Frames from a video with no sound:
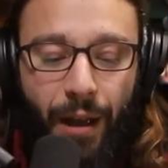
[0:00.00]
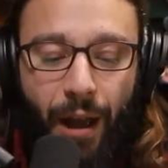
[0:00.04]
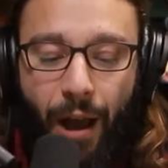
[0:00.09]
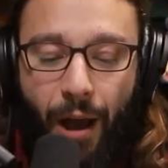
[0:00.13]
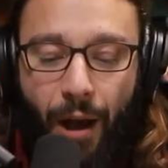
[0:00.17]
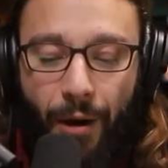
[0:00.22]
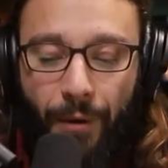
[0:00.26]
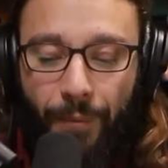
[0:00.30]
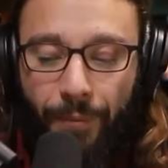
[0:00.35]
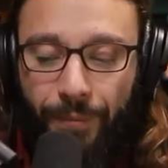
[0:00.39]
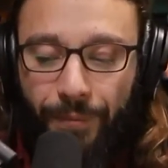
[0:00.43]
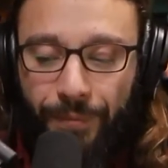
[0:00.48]

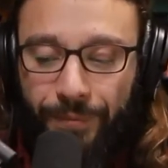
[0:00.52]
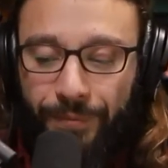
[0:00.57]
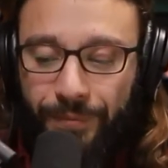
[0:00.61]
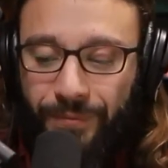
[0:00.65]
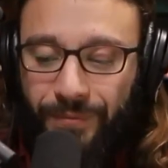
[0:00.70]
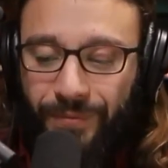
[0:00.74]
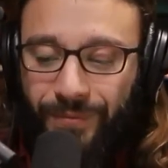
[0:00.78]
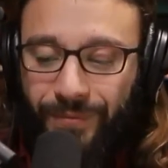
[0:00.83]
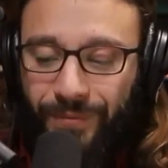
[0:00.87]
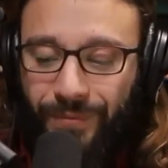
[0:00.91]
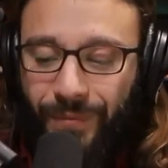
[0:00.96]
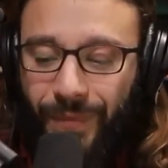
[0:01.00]
Um,
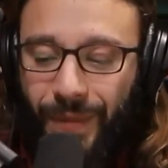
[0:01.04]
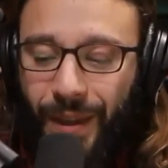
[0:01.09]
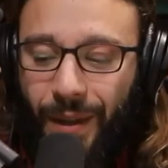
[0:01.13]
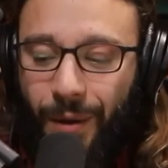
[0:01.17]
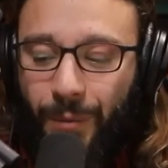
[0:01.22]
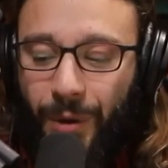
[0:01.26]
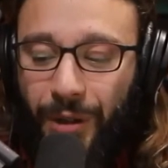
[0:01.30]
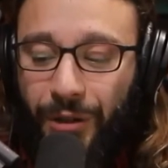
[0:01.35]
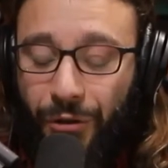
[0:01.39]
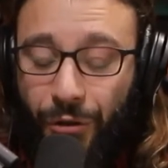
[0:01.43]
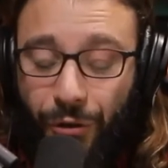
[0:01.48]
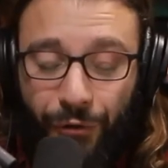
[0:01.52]

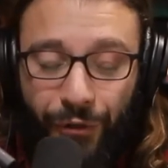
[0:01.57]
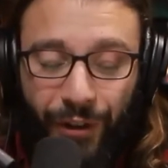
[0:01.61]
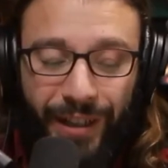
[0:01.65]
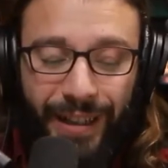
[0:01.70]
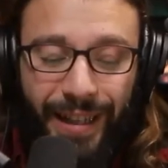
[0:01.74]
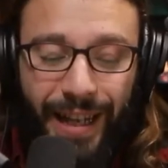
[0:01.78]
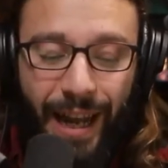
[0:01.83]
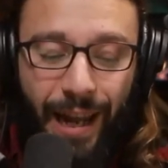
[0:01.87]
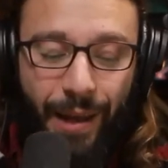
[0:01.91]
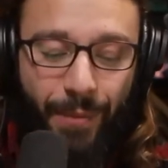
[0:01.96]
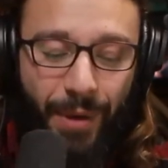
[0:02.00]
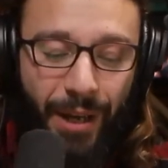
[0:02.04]
but Tufik
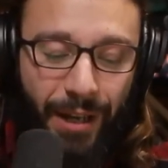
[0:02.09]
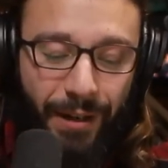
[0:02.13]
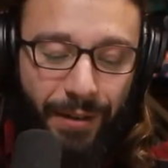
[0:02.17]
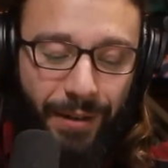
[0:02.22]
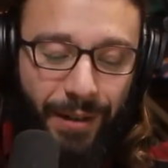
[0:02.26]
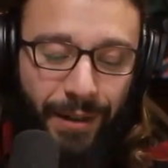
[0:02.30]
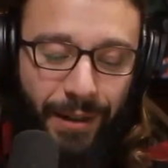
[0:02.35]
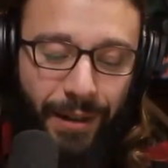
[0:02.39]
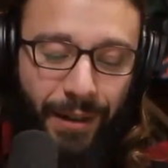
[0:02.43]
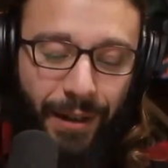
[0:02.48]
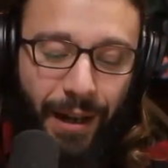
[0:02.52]
came in.